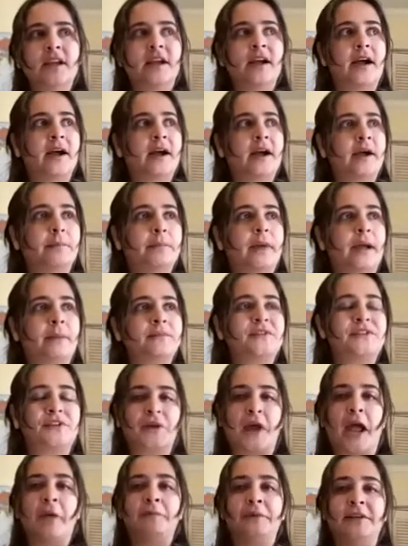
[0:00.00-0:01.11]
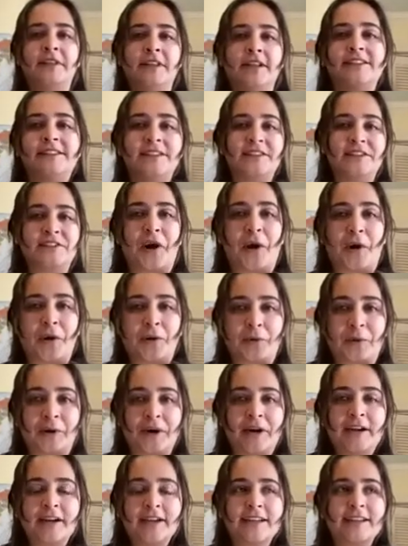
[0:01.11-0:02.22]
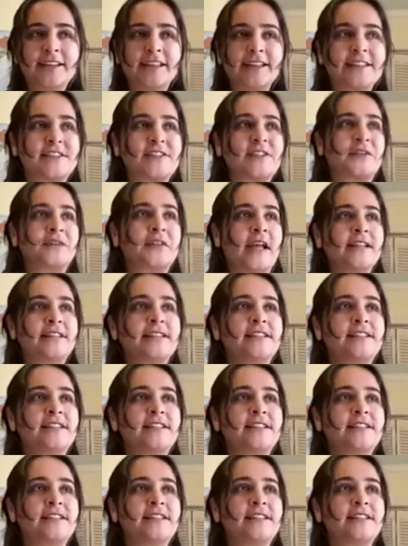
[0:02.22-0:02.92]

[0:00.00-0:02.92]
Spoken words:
I'm so happy that it's in this artwork. And so that's